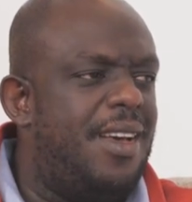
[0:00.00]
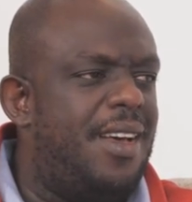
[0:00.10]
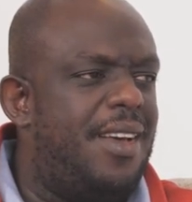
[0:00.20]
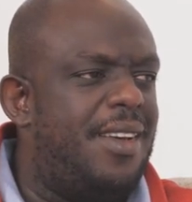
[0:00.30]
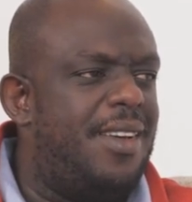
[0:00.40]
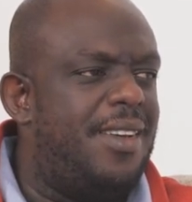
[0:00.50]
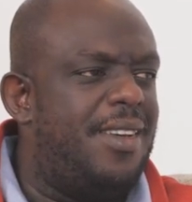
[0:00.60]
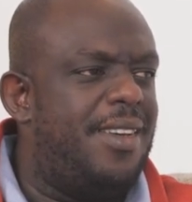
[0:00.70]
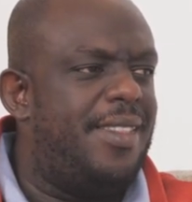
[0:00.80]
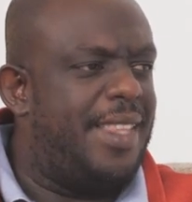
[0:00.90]

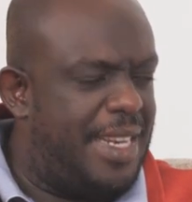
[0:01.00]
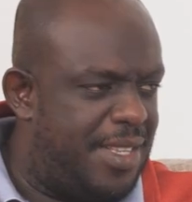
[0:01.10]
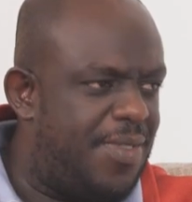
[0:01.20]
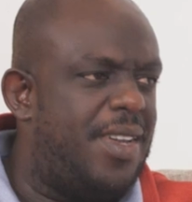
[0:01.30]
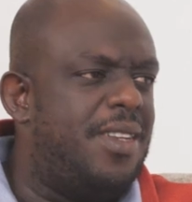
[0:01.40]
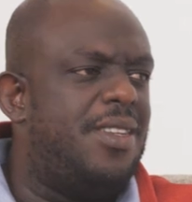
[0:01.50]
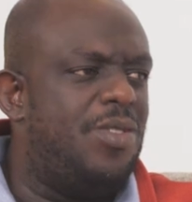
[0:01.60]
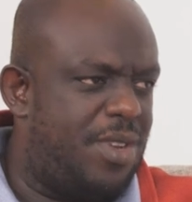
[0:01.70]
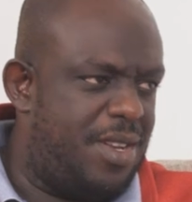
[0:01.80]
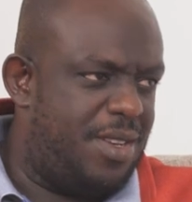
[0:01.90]
then it's fine.
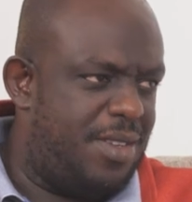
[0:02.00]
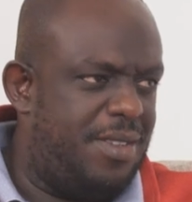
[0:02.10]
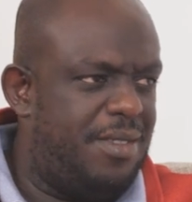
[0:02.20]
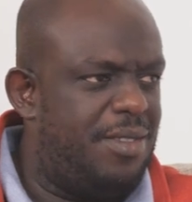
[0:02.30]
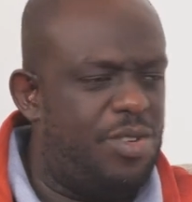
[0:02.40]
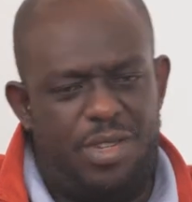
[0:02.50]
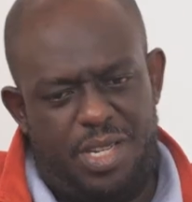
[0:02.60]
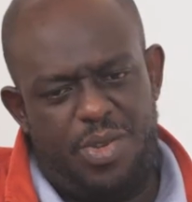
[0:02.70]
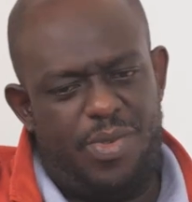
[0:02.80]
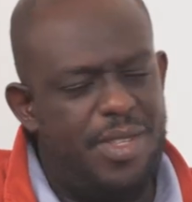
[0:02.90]
You can
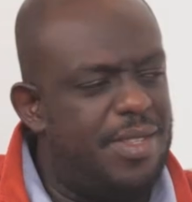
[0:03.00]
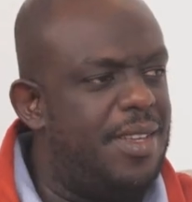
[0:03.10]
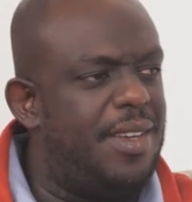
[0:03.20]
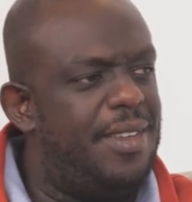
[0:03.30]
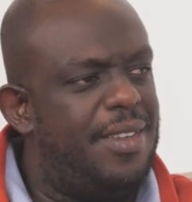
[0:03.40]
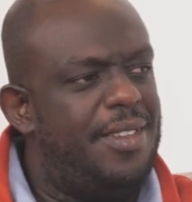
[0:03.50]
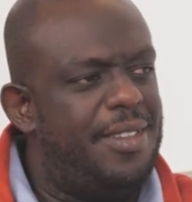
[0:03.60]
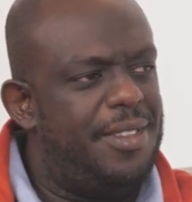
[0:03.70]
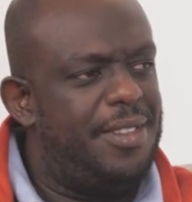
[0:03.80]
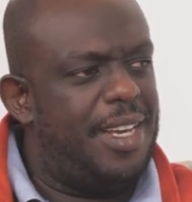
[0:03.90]
continue with this thing.
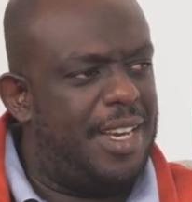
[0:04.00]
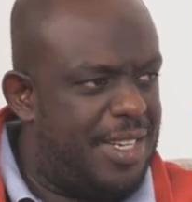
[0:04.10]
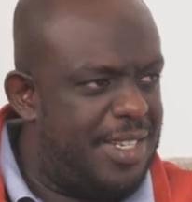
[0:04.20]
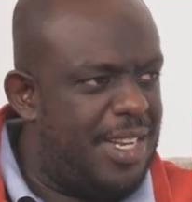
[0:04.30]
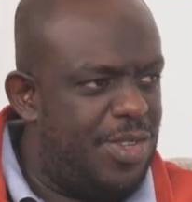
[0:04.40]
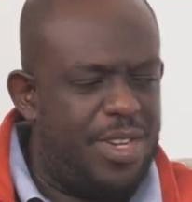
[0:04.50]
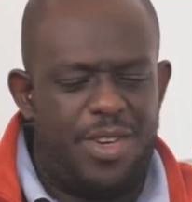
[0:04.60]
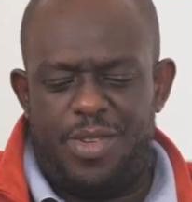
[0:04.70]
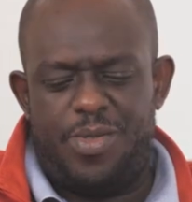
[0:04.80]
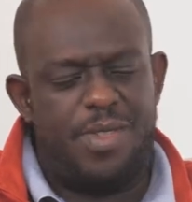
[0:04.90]
I can tell you
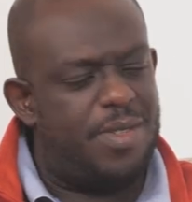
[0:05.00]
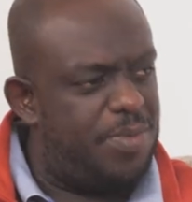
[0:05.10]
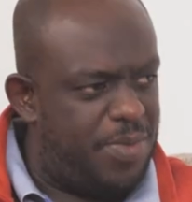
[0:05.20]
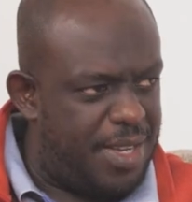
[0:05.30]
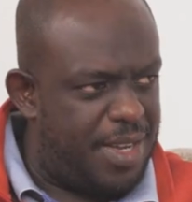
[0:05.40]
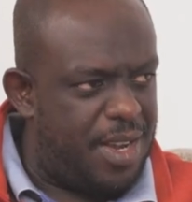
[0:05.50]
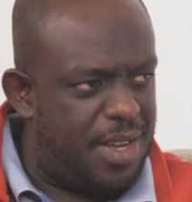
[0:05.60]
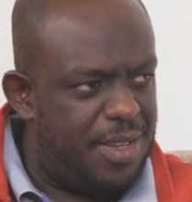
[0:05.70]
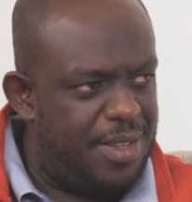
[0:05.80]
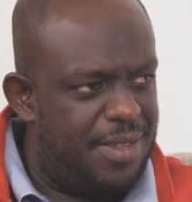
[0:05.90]
now, it was Mzee
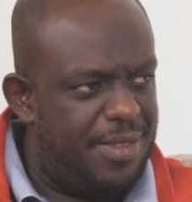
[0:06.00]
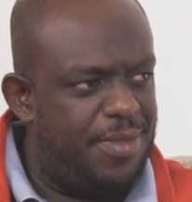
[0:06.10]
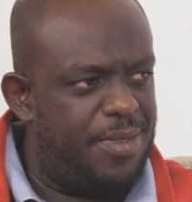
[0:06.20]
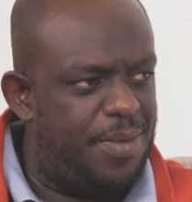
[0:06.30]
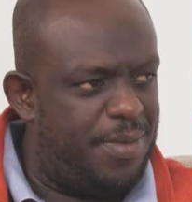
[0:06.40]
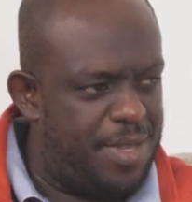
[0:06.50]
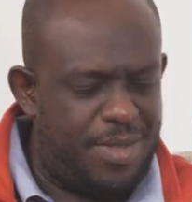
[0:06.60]
Garang from